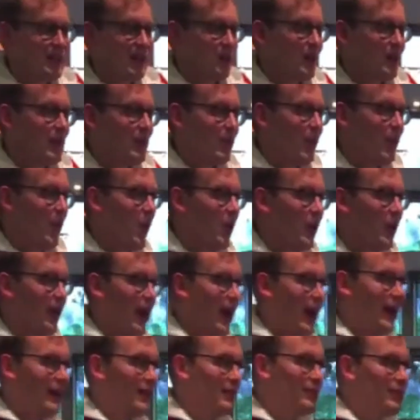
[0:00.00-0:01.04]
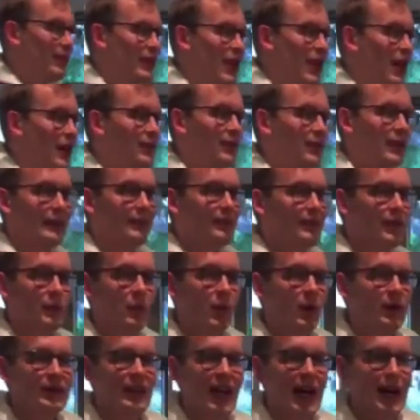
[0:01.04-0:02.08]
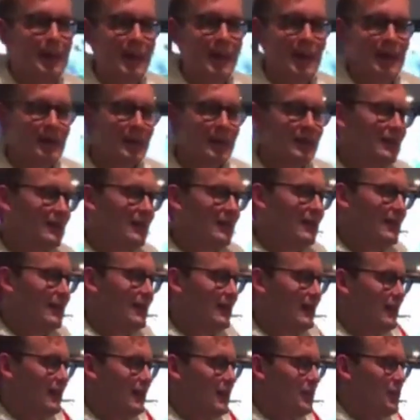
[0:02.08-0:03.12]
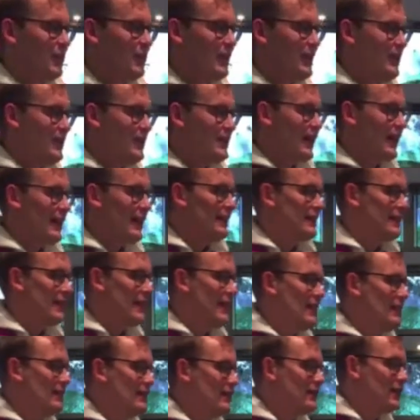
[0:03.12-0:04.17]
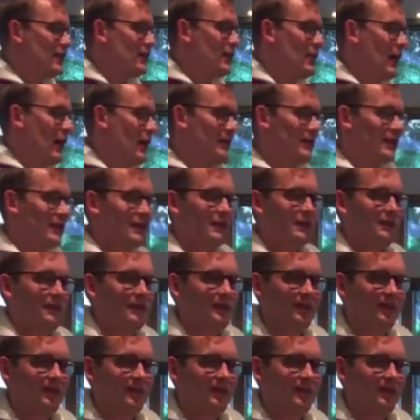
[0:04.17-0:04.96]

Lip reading: we're all kind of recovering from what's happened the previous 18 to 2 months.